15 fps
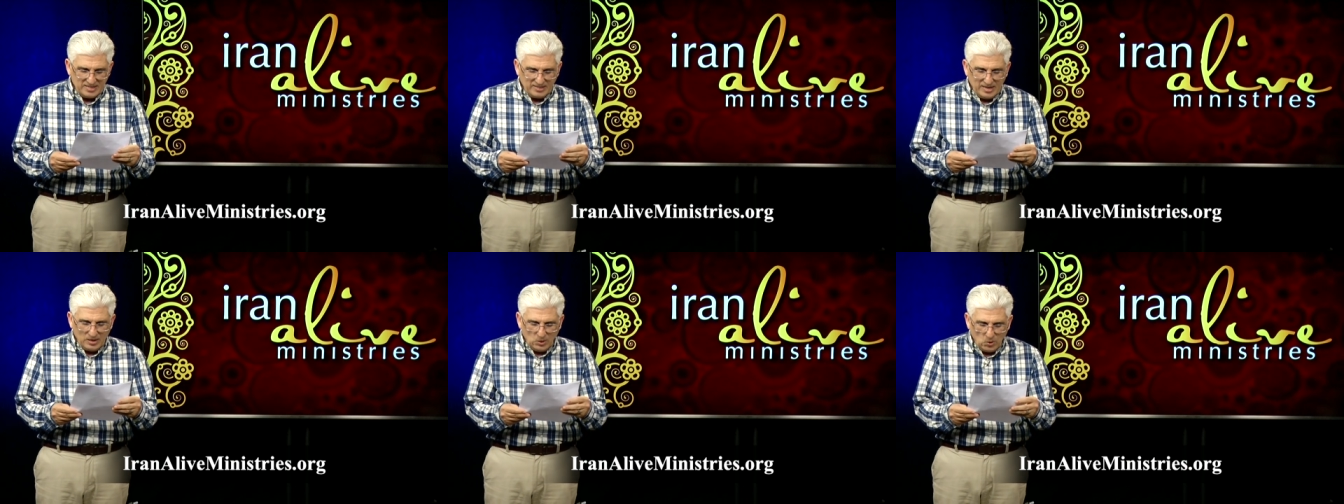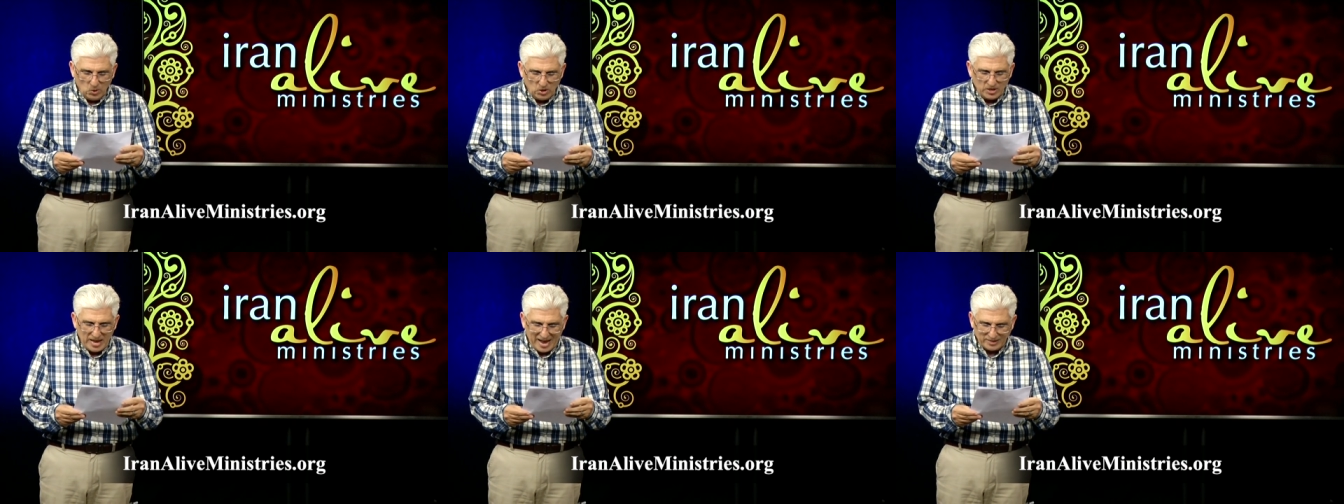the
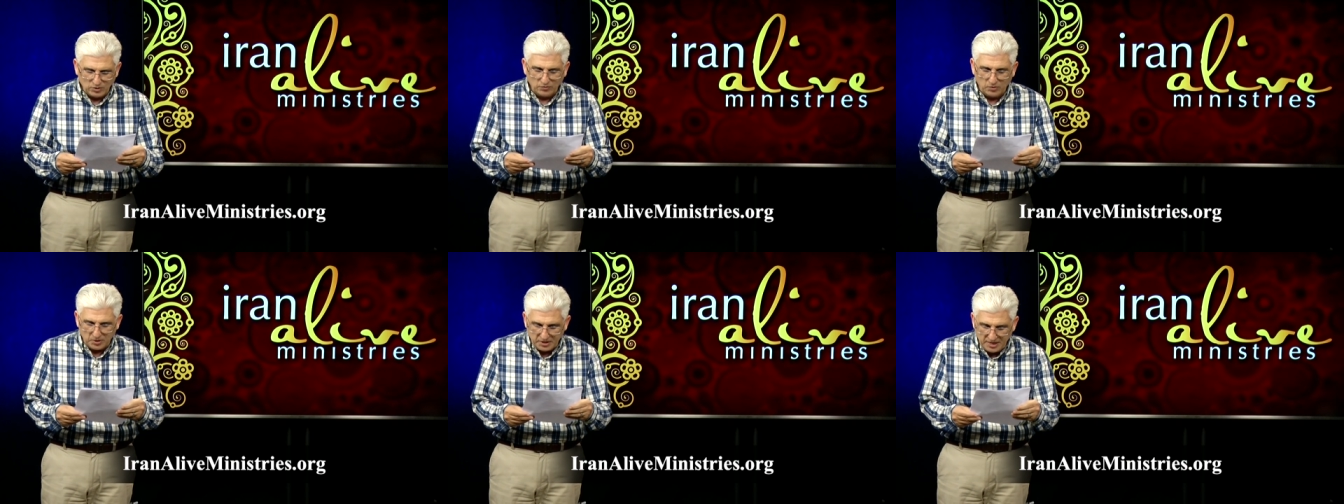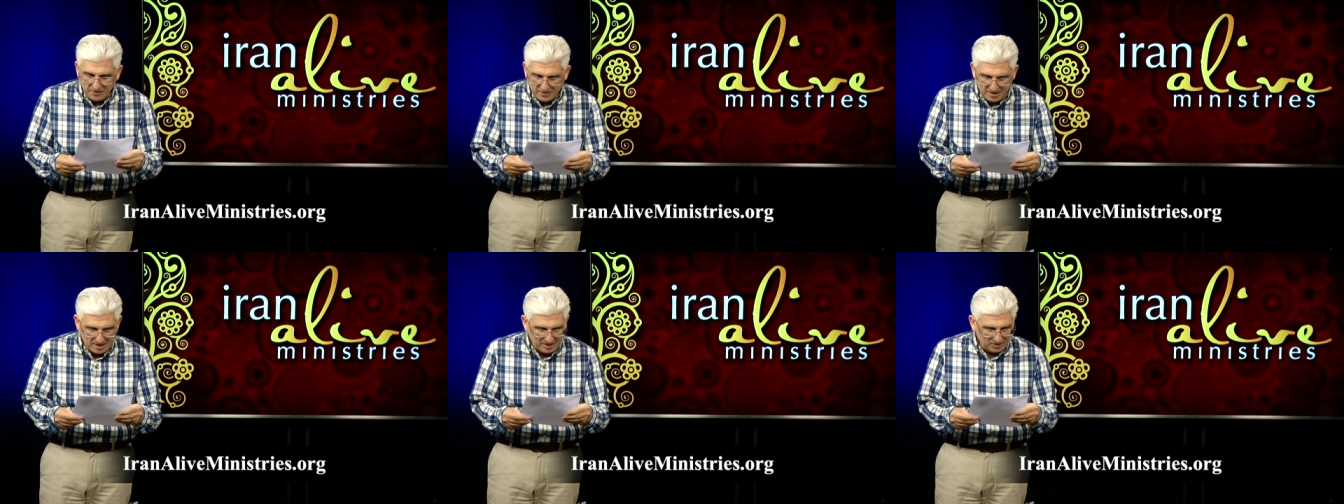Lord has
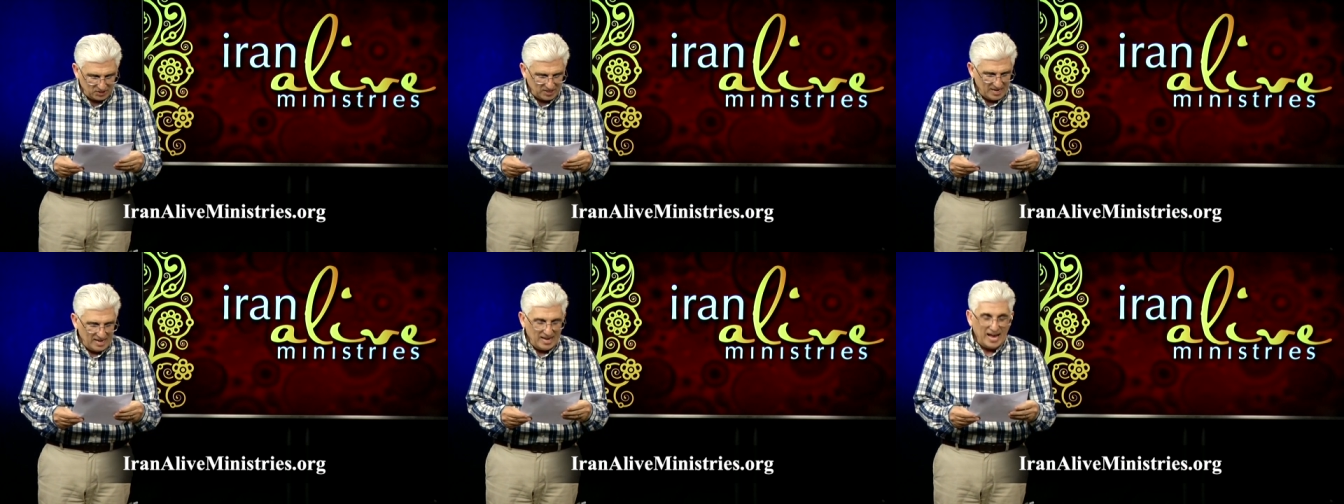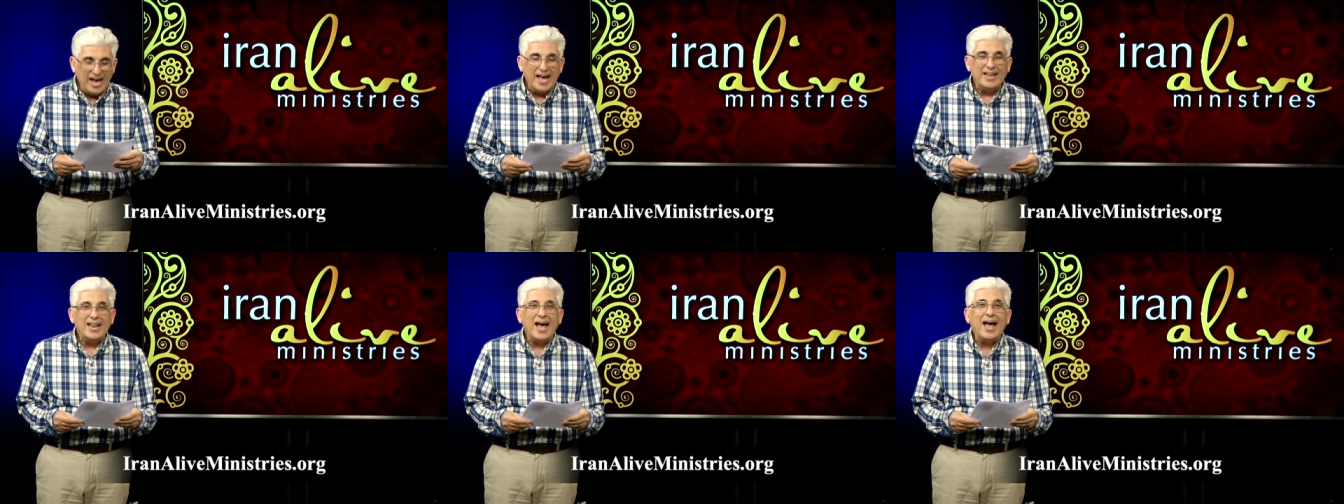forgiven us
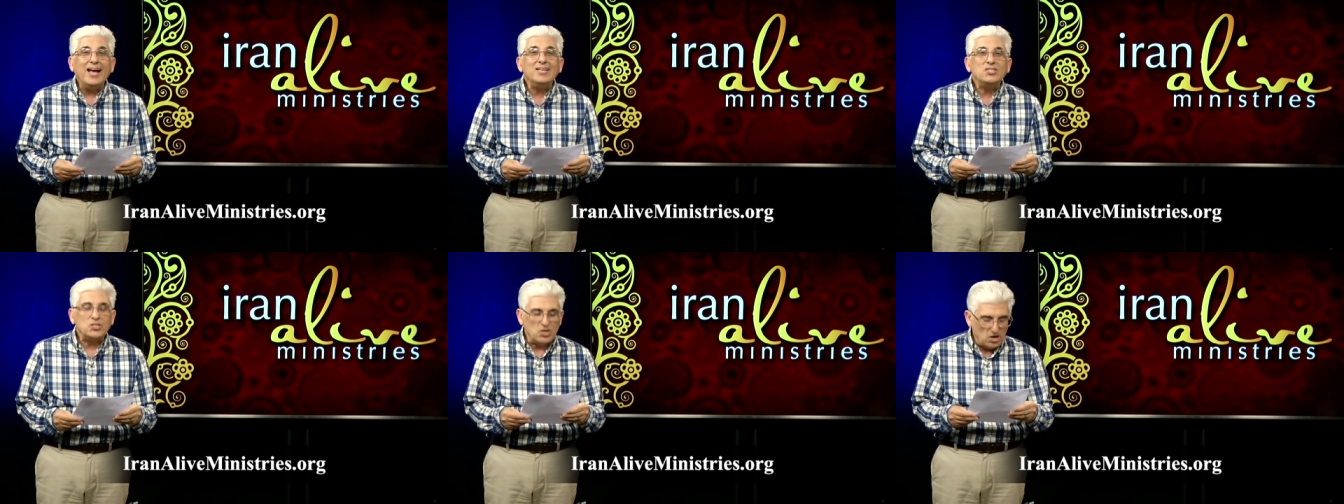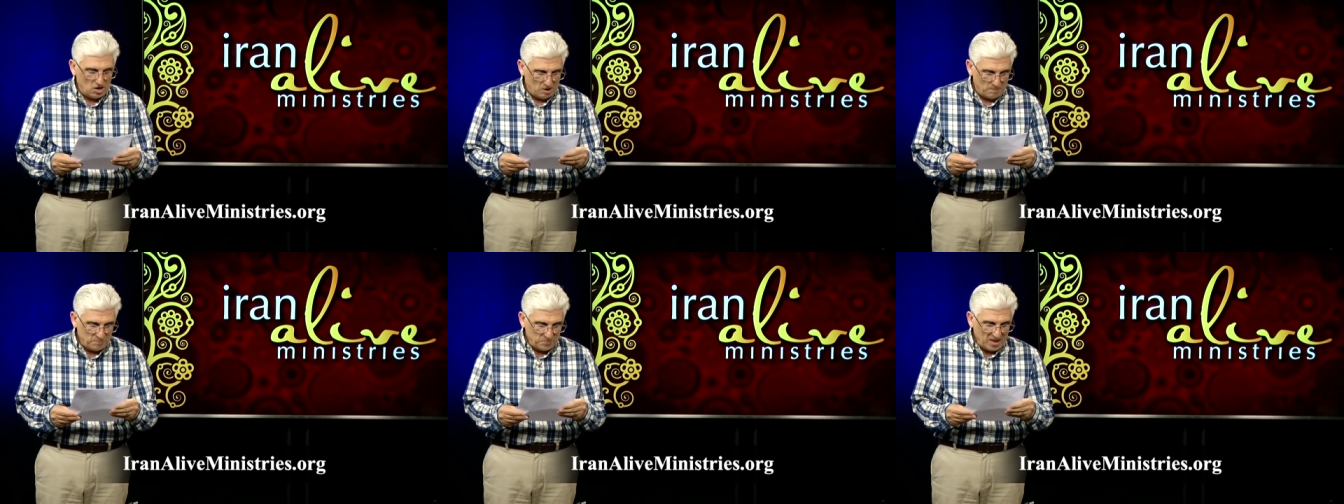and has
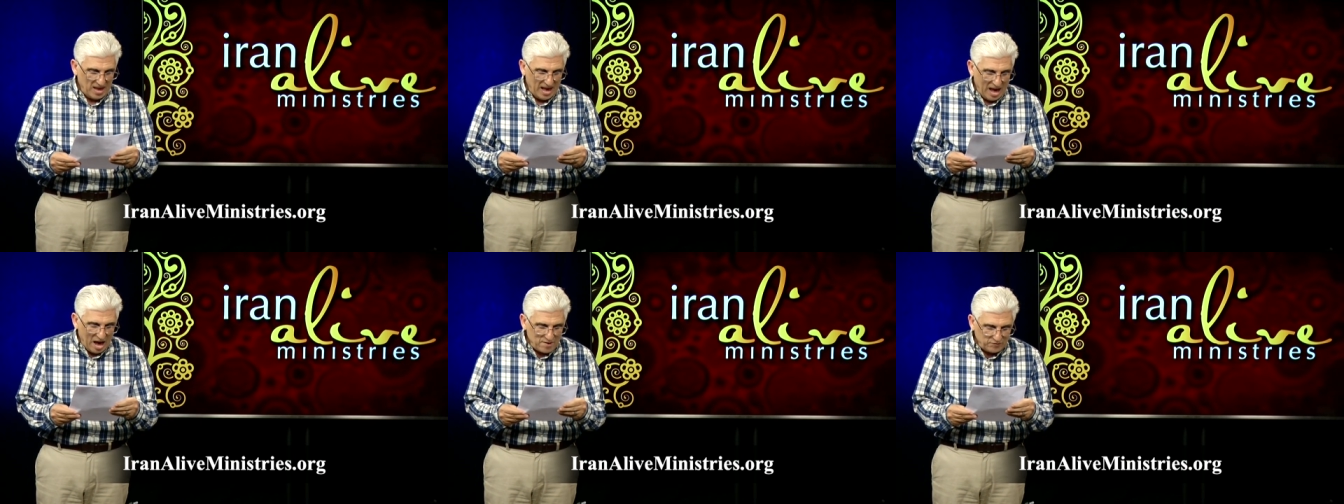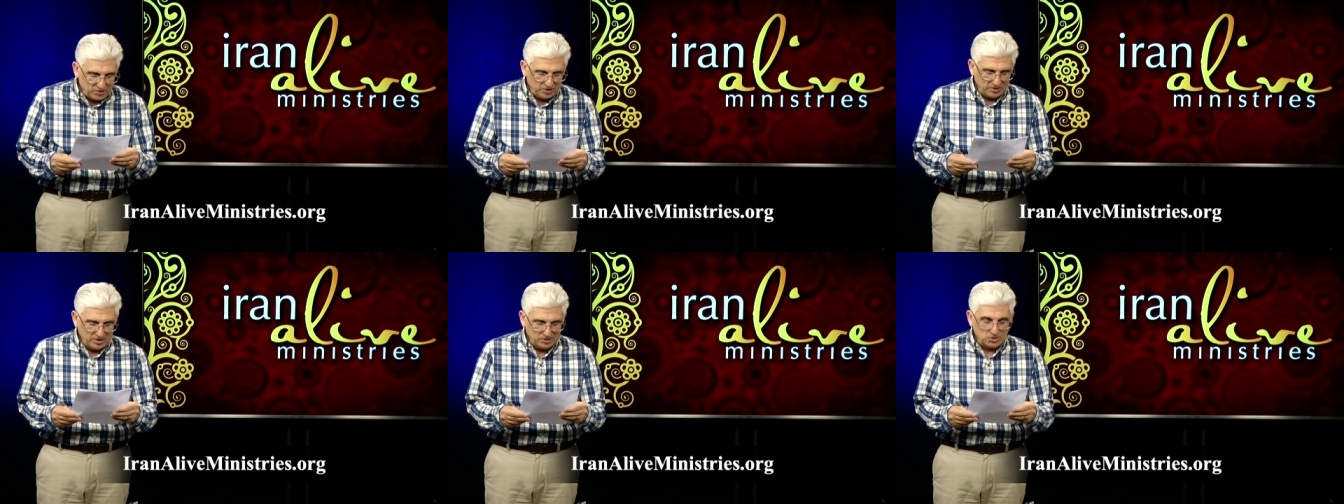come
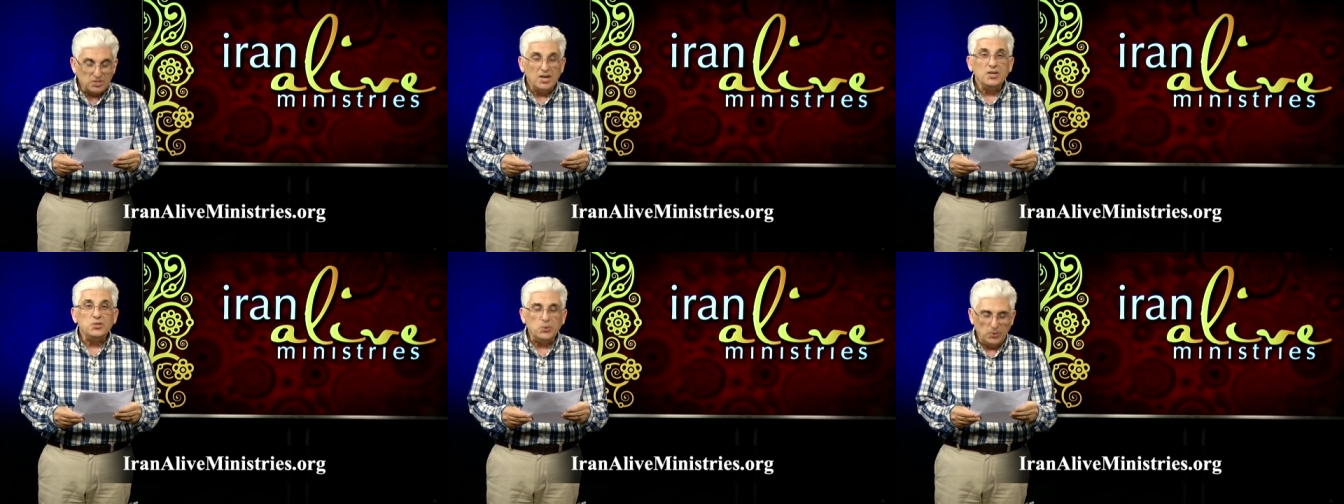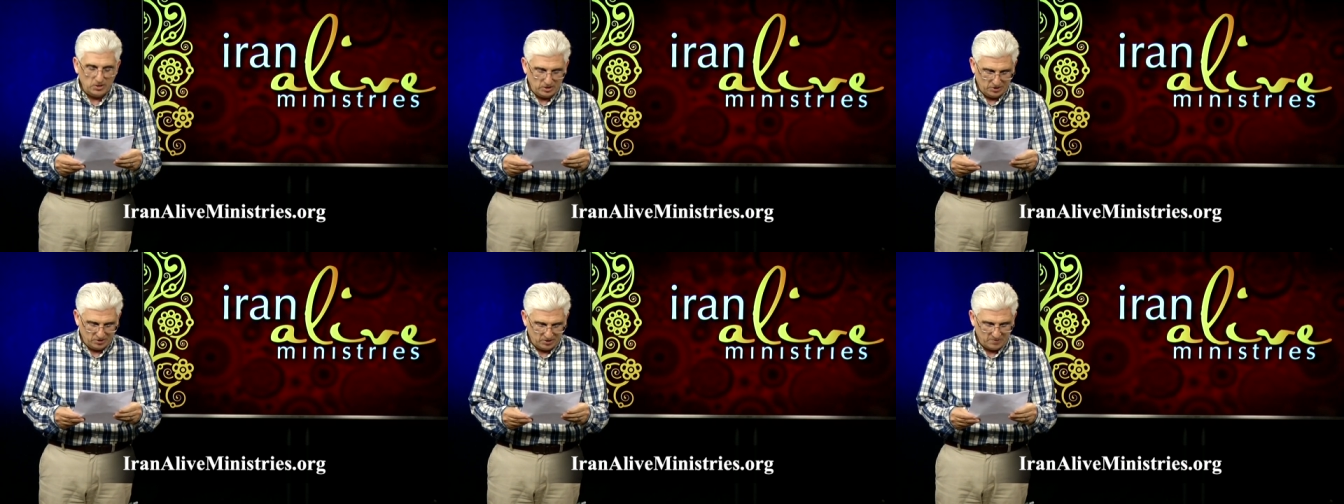after us to
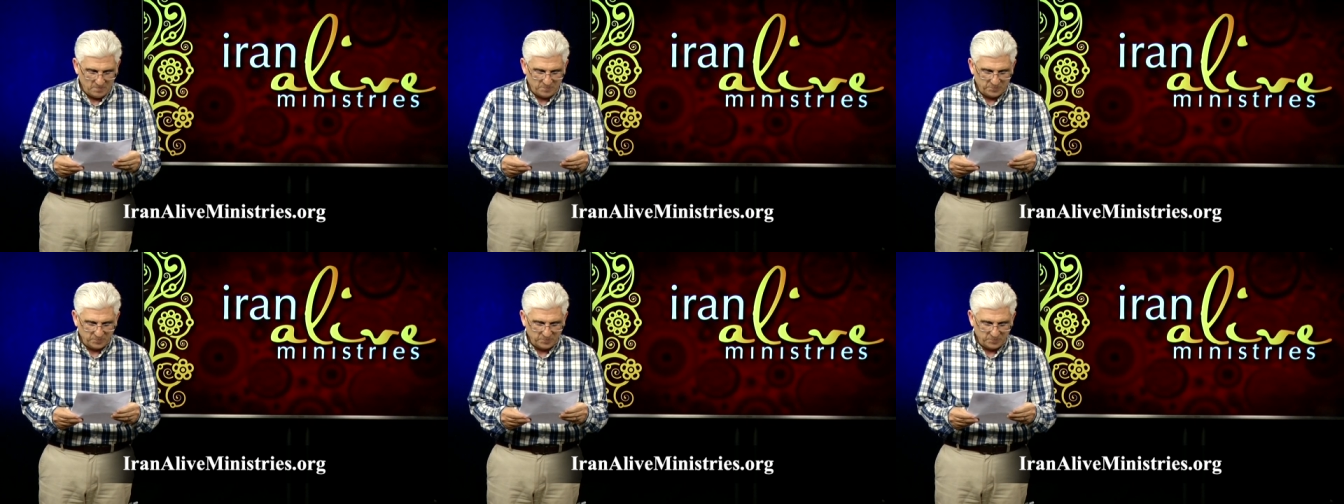earth.